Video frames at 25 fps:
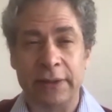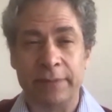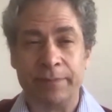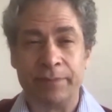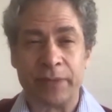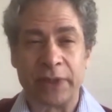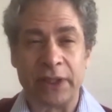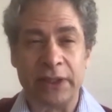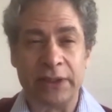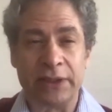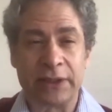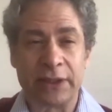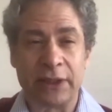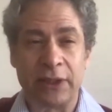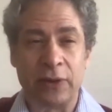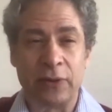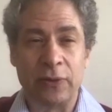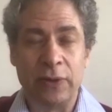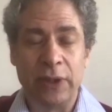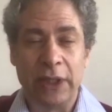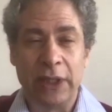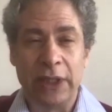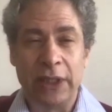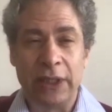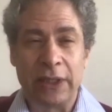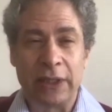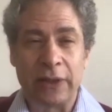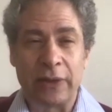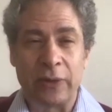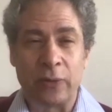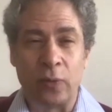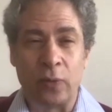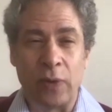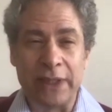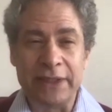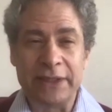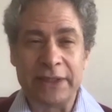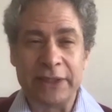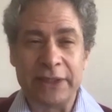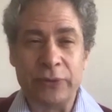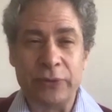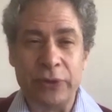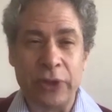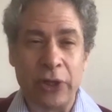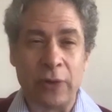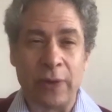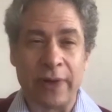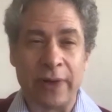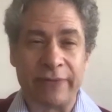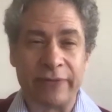And so, once you
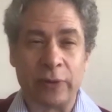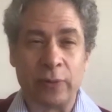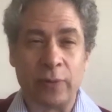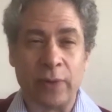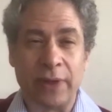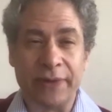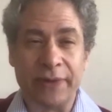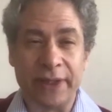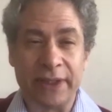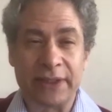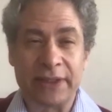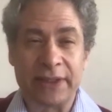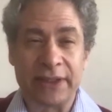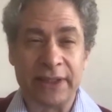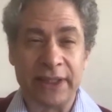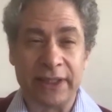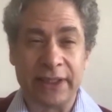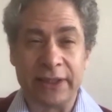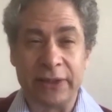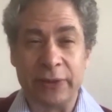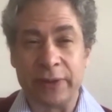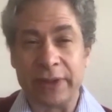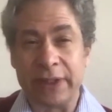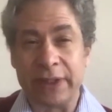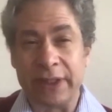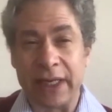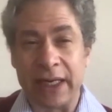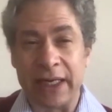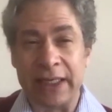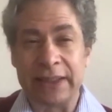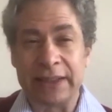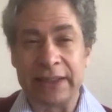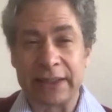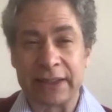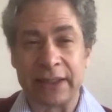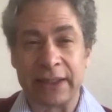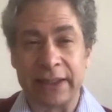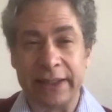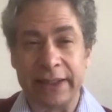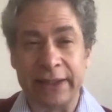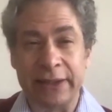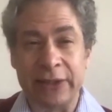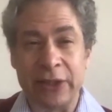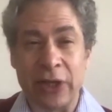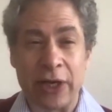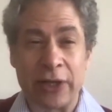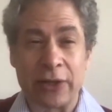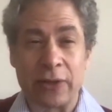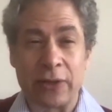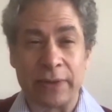know everyone that's sick, you can isolate
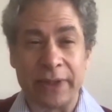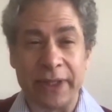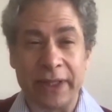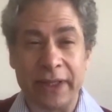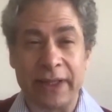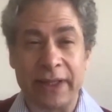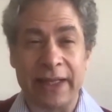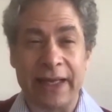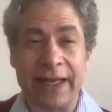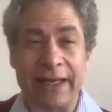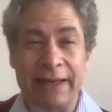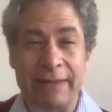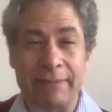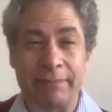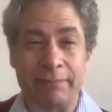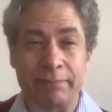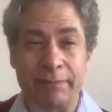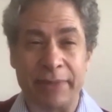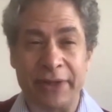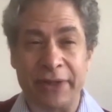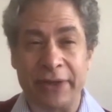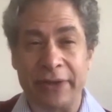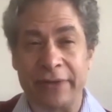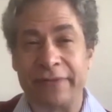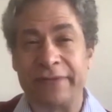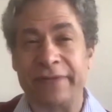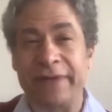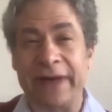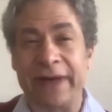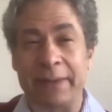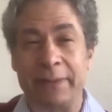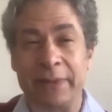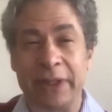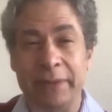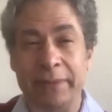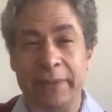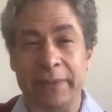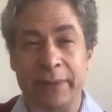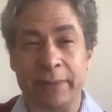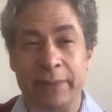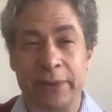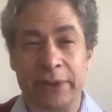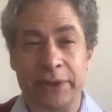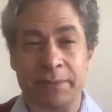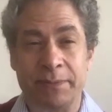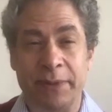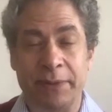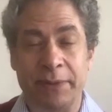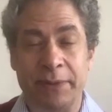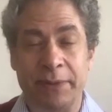not only them, but their family
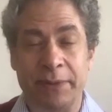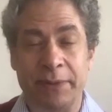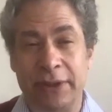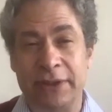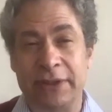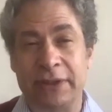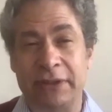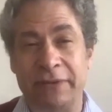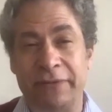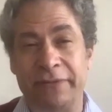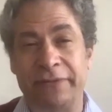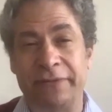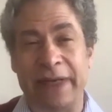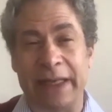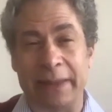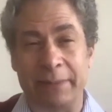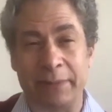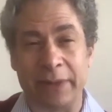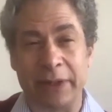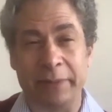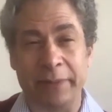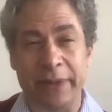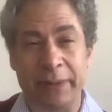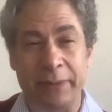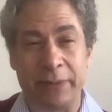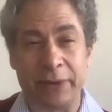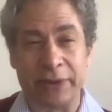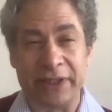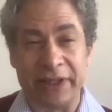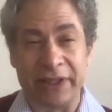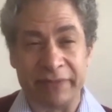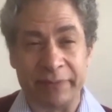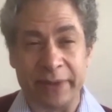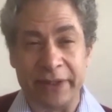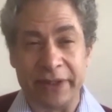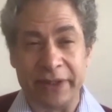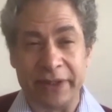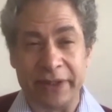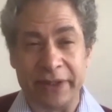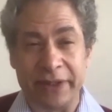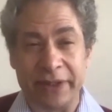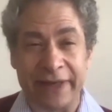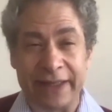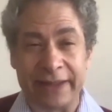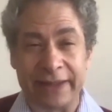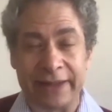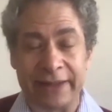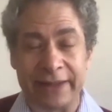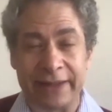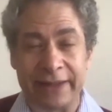members. But because their family members have been
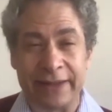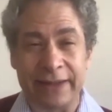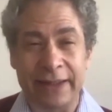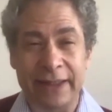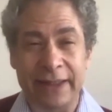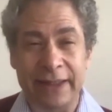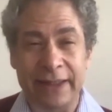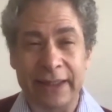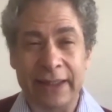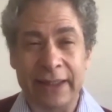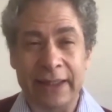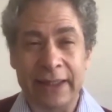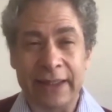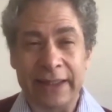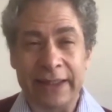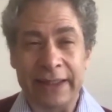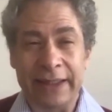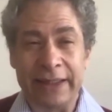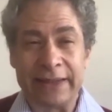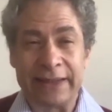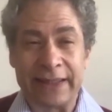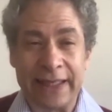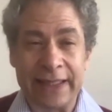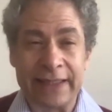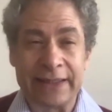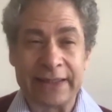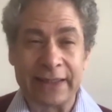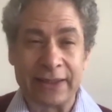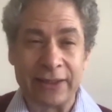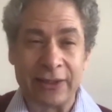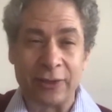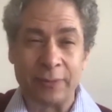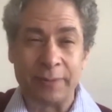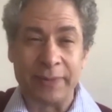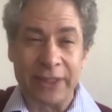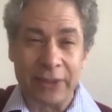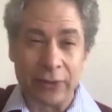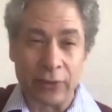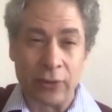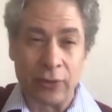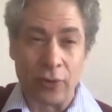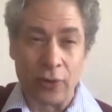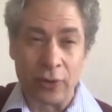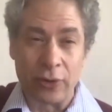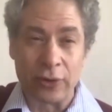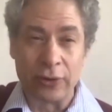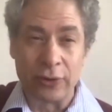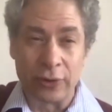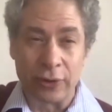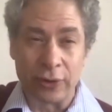infected, it takes a little bit
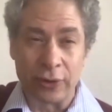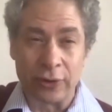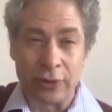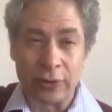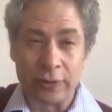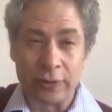longer